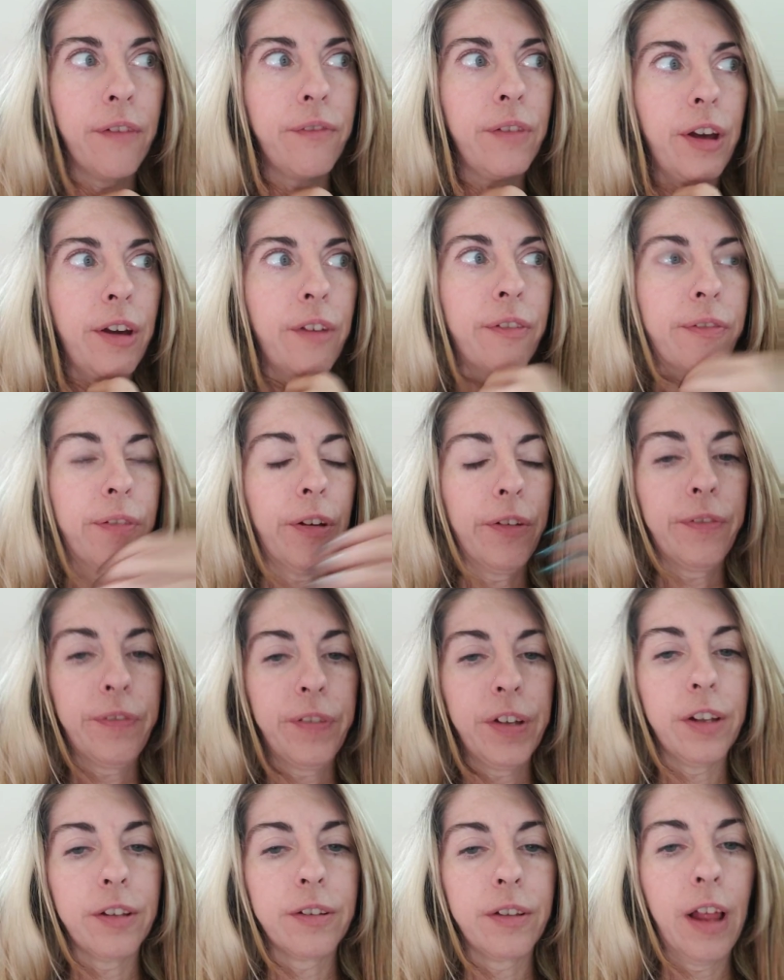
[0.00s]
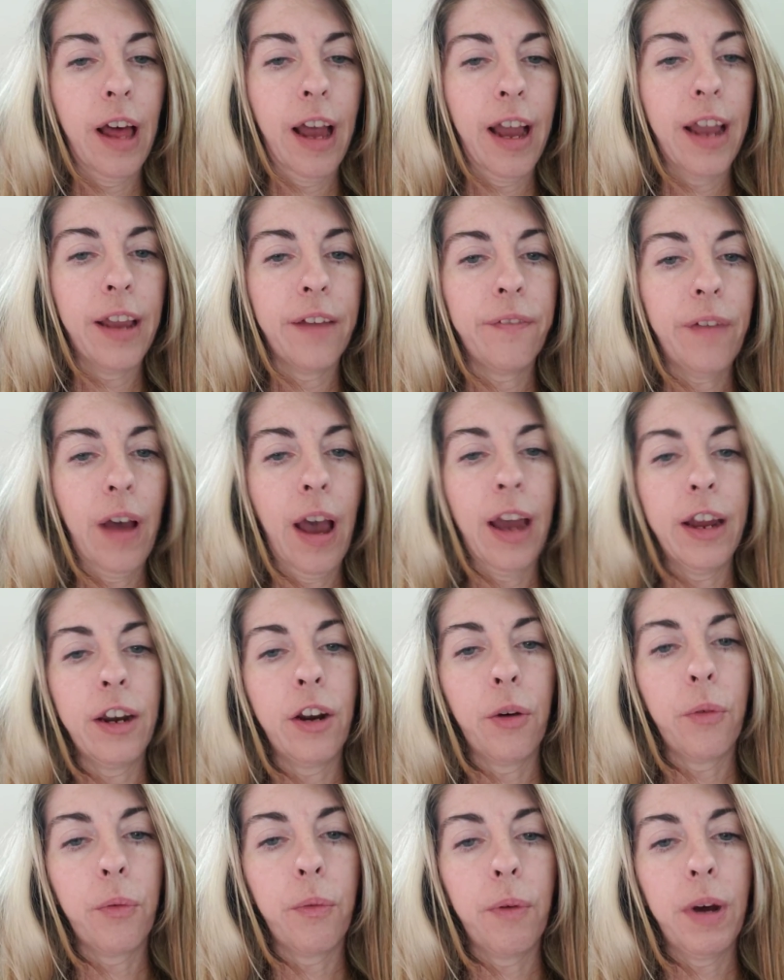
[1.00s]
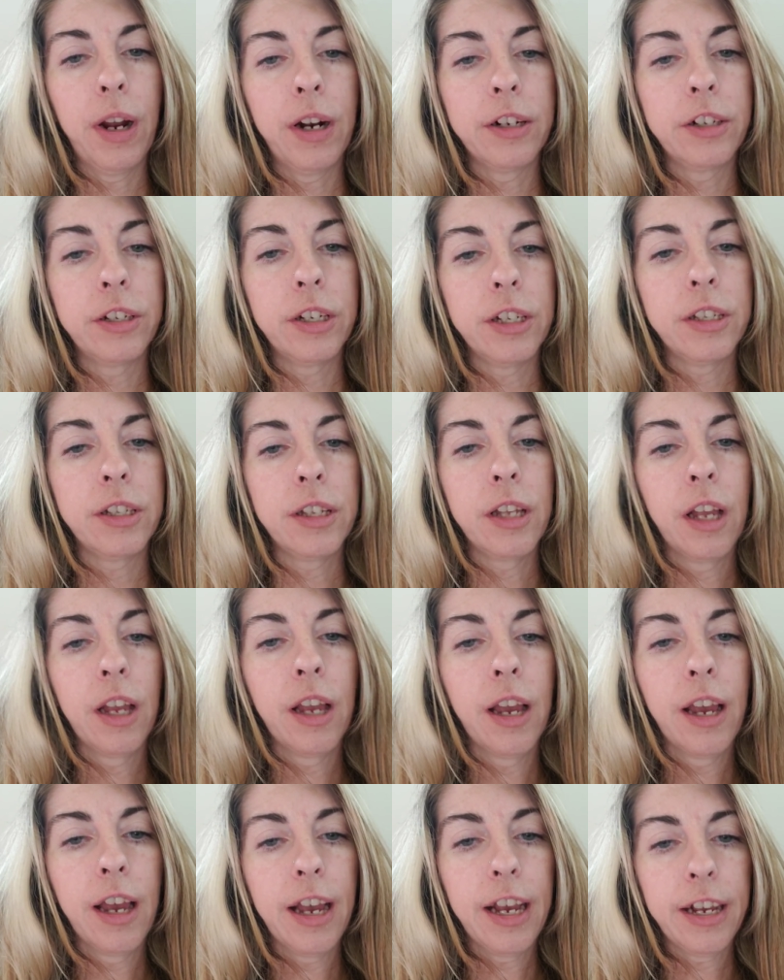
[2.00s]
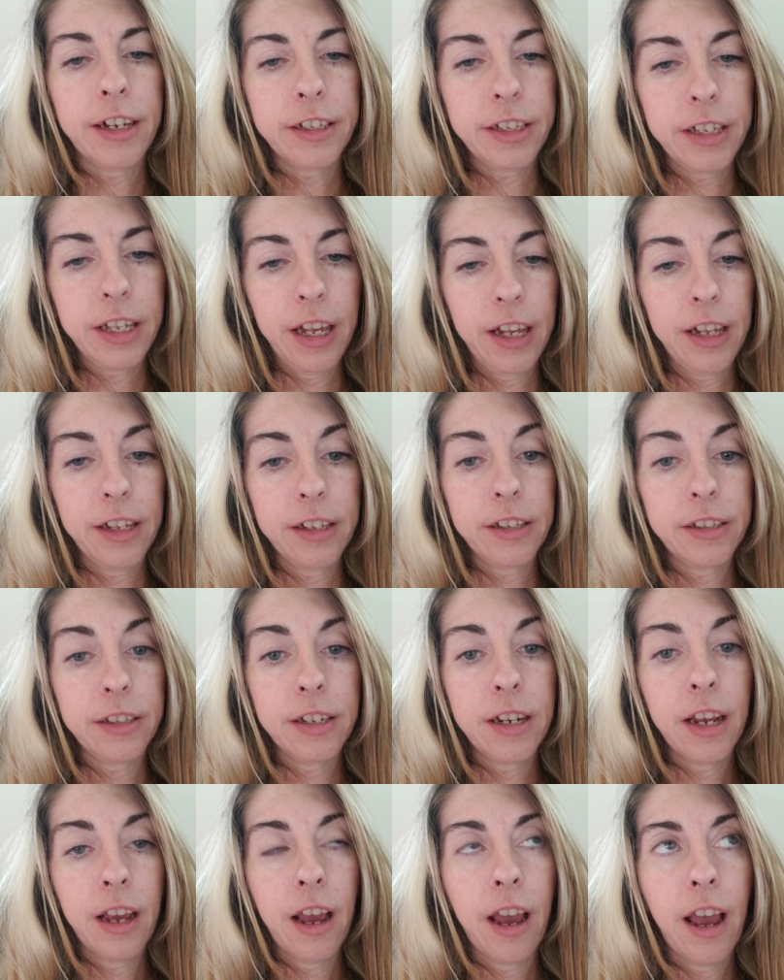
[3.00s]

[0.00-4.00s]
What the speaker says: a fulfilled life. I don't want to just exist.